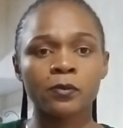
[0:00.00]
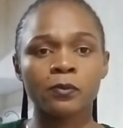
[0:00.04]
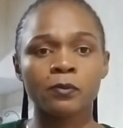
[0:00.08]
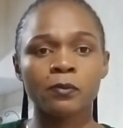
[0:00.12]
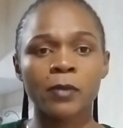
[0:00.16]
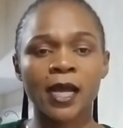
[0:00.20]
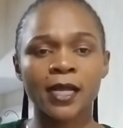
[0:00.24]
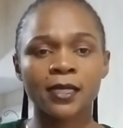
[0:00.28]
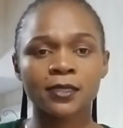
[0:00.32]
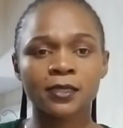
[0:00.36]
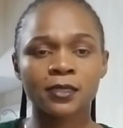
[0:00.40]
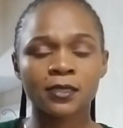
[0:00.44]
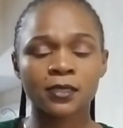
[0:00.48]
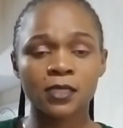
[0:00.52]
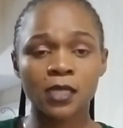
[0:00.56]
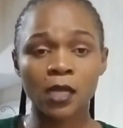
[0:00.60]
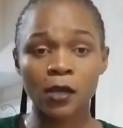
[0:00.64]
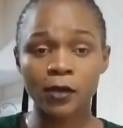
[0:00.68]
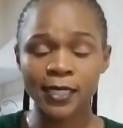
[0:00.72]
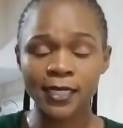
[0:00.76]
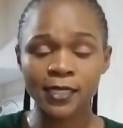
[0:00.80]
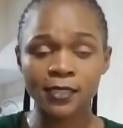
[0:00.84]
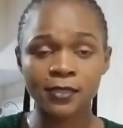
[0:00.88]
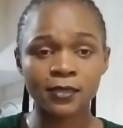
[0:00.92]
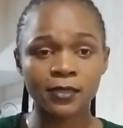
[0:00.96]
But
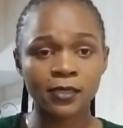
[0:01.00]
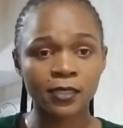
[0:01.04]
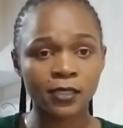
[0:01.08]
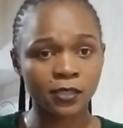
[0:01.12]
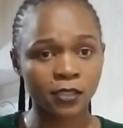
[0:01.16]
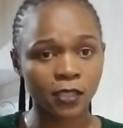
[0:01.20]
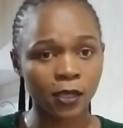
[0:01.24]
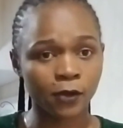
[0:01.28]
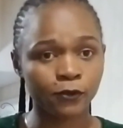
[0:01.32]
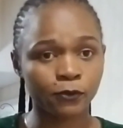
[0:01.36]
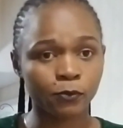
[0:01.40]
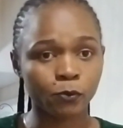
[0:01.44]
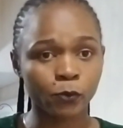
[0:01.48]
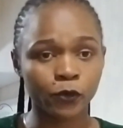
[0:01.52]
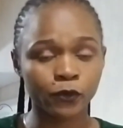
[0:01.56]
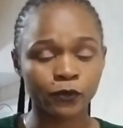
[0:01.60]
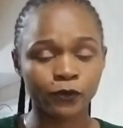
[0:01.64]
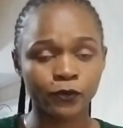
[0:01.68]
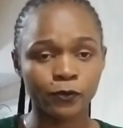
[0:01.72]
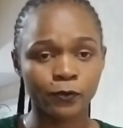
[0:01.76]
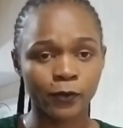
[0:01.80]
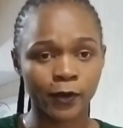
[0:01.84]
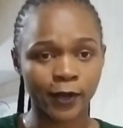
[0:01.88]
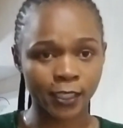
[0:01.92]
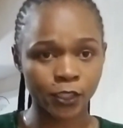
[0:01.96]
nowadays things have moved
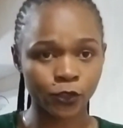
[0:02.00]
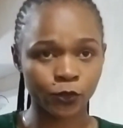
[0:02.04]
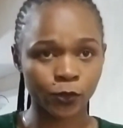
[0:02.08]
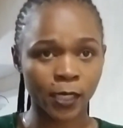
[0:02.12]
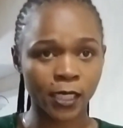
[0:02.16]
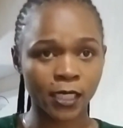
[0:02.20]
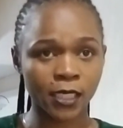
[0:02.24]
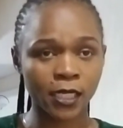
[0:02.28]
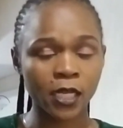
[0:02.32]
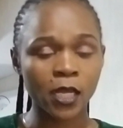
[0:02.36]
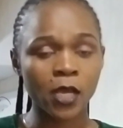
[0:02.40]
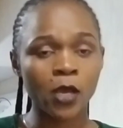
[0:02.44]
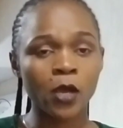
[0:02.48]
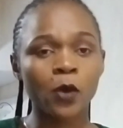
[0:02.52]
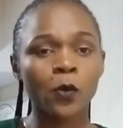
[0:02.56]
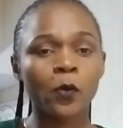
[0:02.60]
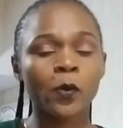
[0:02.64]
virtually,